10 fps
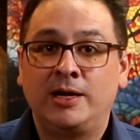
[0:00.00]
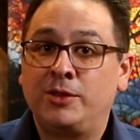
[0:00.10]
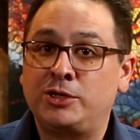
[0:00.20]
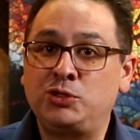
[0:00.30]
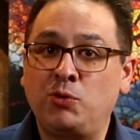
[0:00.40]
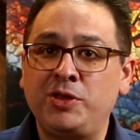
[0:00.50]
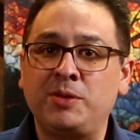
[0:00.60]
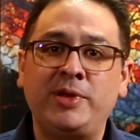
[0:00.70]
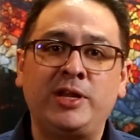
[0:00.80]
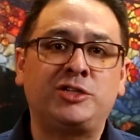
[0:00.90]
The story
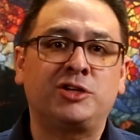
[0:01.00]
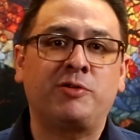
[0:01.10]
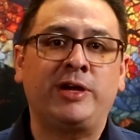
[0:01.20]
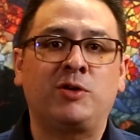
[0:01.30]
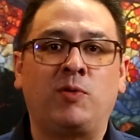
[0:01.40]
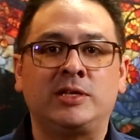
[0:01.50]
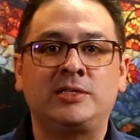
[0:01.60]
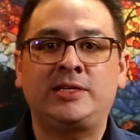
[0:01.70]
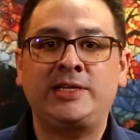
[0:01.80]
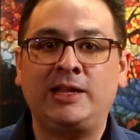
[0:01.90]
the miniature creator wants
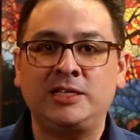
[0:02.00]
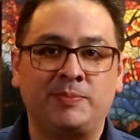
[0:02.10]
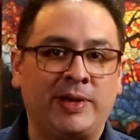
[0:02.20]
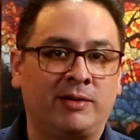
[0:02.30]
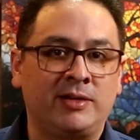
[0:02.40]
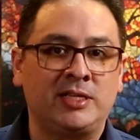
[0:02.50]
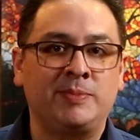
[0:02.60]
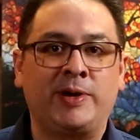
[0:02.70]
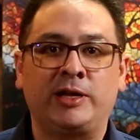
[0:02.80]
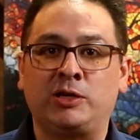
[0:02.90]
to tell us about is
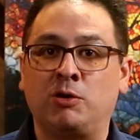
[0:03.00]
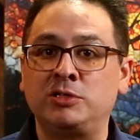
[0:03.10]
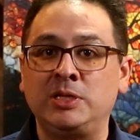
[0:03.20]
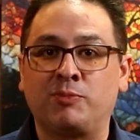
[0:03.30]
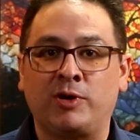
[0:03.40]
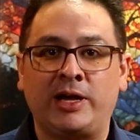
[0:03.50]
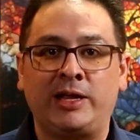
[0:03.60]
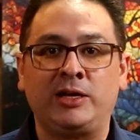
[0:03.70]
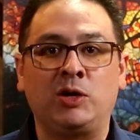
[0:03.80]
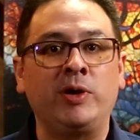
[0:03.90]
about a ghostly
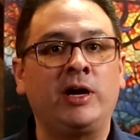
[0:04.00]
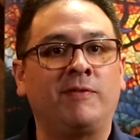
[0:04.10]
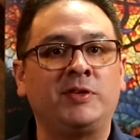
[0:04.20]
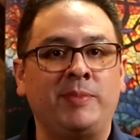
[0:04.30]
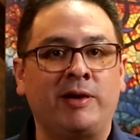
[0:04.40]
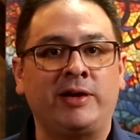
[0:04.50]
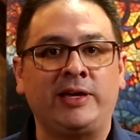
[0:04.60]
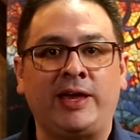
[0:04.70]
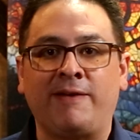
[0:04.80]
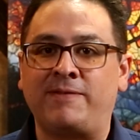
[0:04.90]
bride going off to
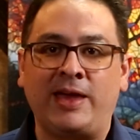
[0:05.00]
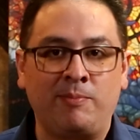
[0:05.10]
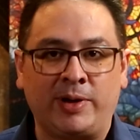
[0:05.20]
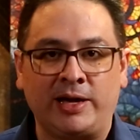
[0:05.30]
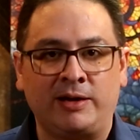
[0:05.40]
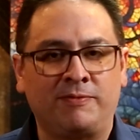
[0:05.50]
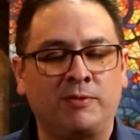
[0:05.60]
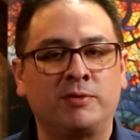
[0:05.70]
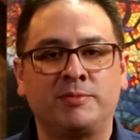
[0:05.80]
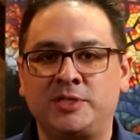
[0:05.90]
marry a vampire
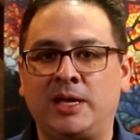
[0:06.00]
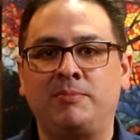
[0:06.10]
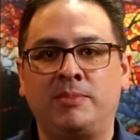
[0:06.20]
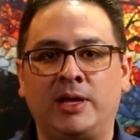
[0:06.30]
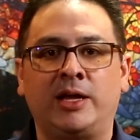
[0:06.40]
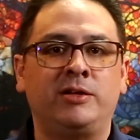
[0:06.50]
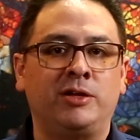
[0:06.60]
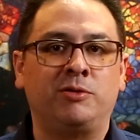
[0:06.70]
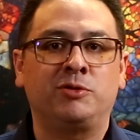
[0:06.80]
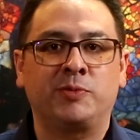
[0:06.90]
for some
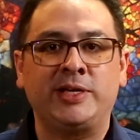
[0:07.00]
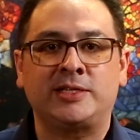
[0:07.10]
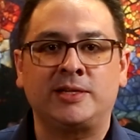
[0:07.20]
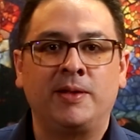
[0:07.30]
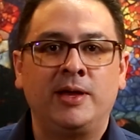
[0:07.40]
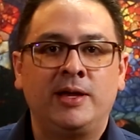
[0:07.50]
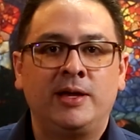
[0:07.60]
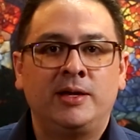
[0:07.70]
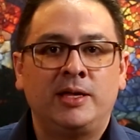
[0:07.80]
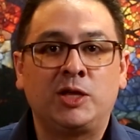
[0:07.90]
unknown reason.
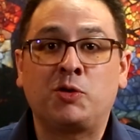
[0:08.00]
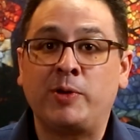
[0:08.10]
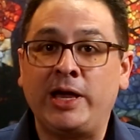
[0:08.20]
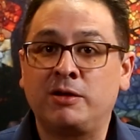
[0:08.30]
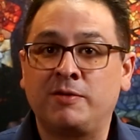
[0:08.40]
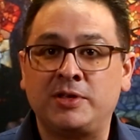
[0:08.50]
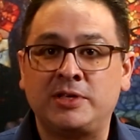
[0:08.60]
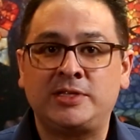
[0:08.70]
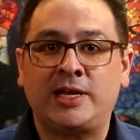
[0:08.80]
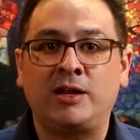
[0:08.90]
The creator of
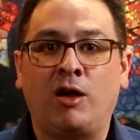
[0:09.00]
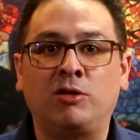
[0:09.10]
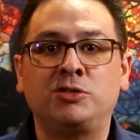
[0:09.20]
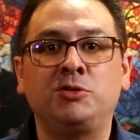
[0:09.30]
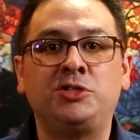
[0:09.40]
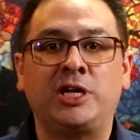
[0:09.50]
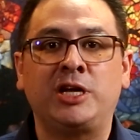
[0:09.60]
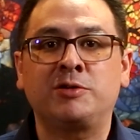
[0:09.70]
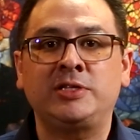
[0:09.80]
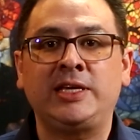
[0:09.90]
this set also
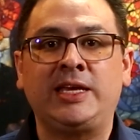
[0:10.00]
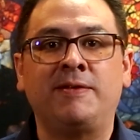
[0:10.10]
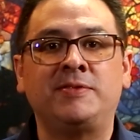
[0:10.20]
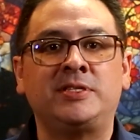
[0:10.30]
generously gives